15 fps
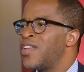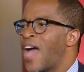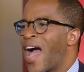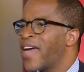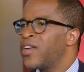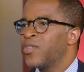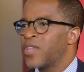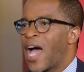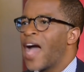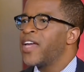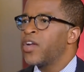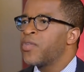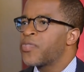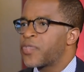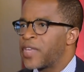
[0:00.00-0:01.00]
I
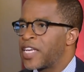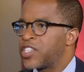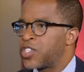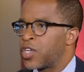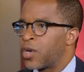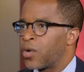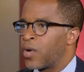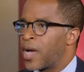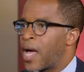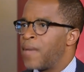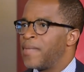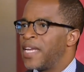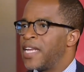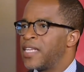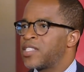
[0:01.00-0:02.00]
don't think so. I
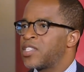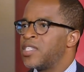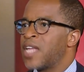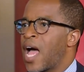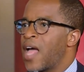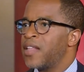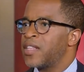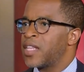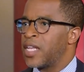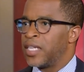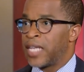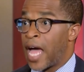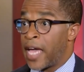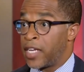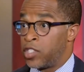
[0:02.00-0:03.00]
mean, it's not
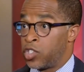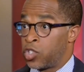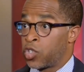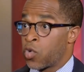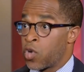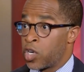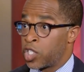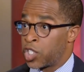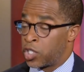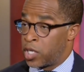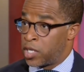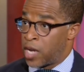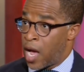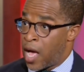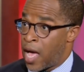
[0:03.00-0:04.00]
like George
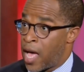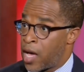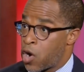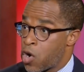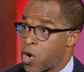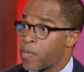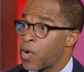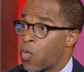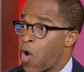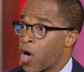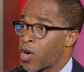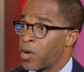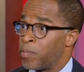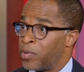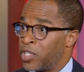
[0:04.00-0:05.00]
Herbert
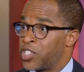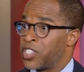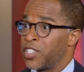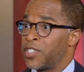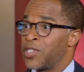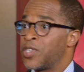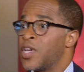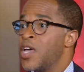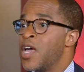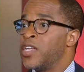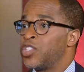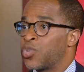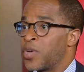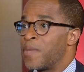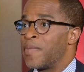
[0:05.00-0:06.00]
Walker Bush's
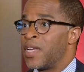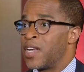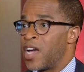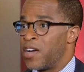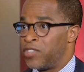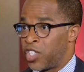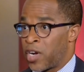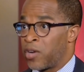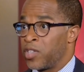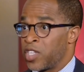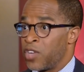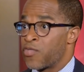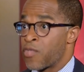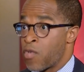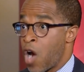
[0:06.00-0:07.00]
treatment of
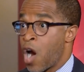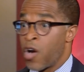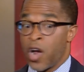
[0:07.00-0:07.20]
Geraldine Ferraro.